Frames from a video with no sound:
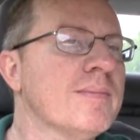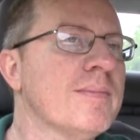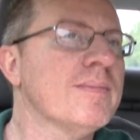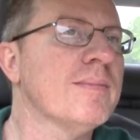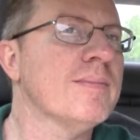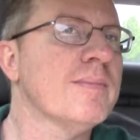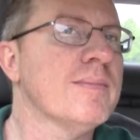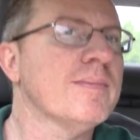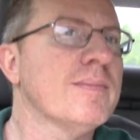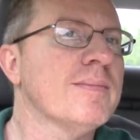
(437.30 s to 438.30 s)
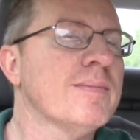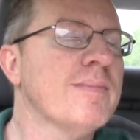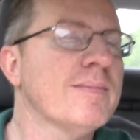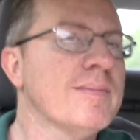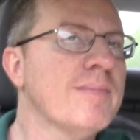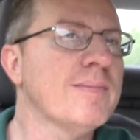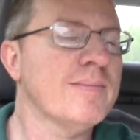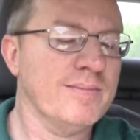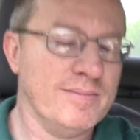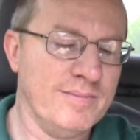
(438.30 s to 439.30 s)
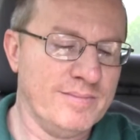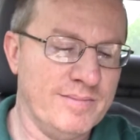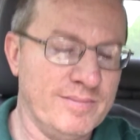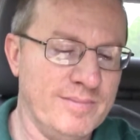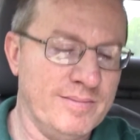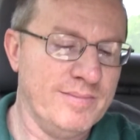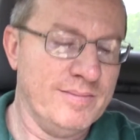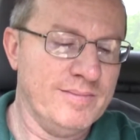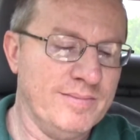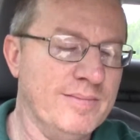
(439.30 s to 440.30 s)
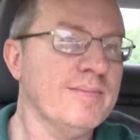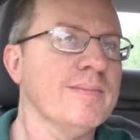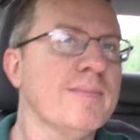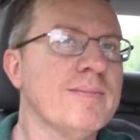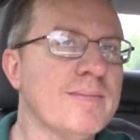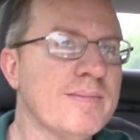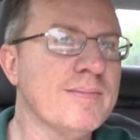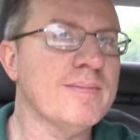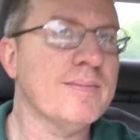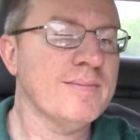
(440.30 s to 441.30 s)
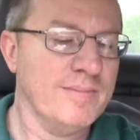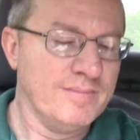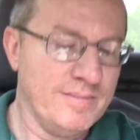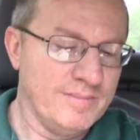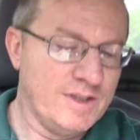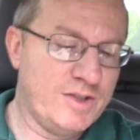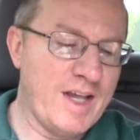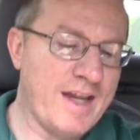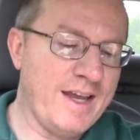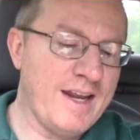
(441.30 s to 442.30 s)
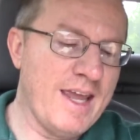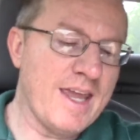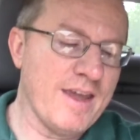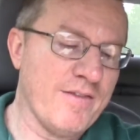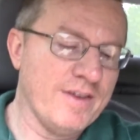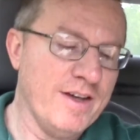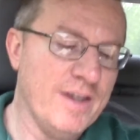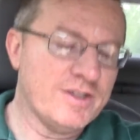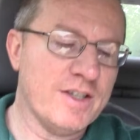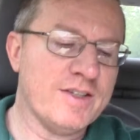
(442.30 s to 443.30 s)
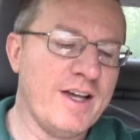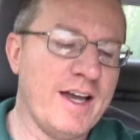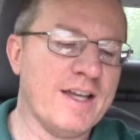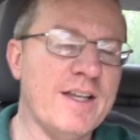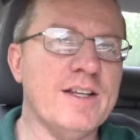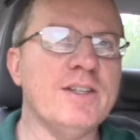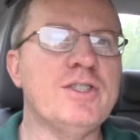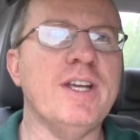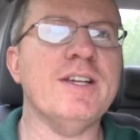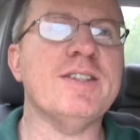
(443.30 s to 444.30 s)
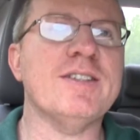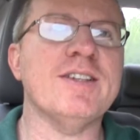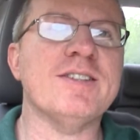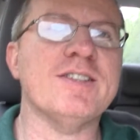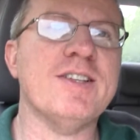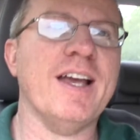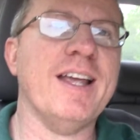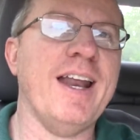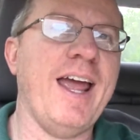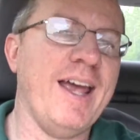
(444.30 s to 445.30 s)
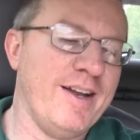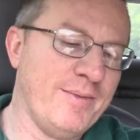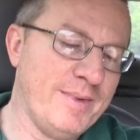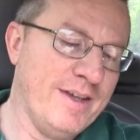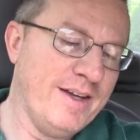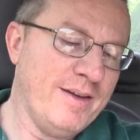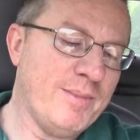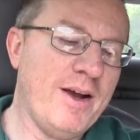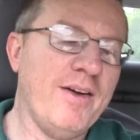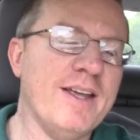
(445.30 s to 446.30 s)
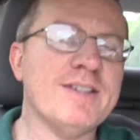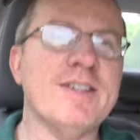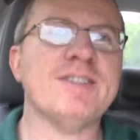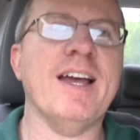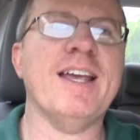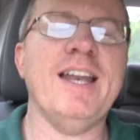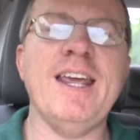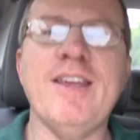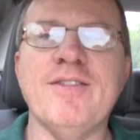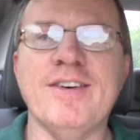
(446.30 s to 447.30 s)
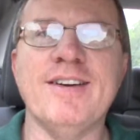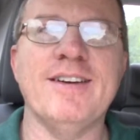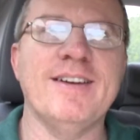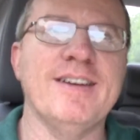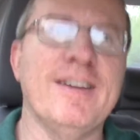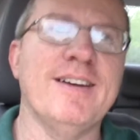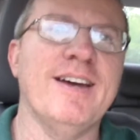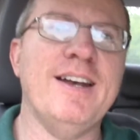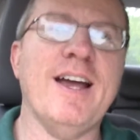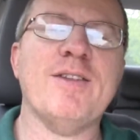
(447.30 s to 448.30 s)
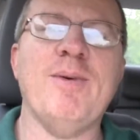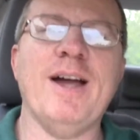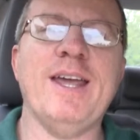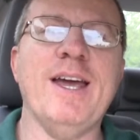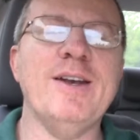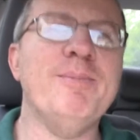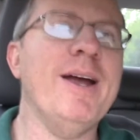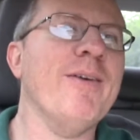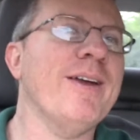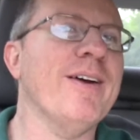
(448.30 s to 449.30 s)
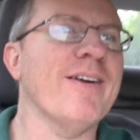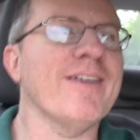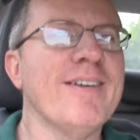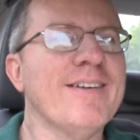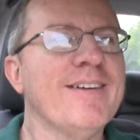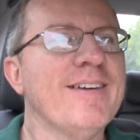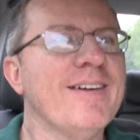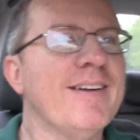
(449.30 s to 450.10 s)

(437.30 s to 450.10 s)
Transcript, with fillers: well then she's I mean if they're saying she's Eve, a new Eve or whatever they call it. Second Eve. Second Just Eve. like Jesus is the second Adam, Mary is the second Eve. So. And that's why he had to marry her. Good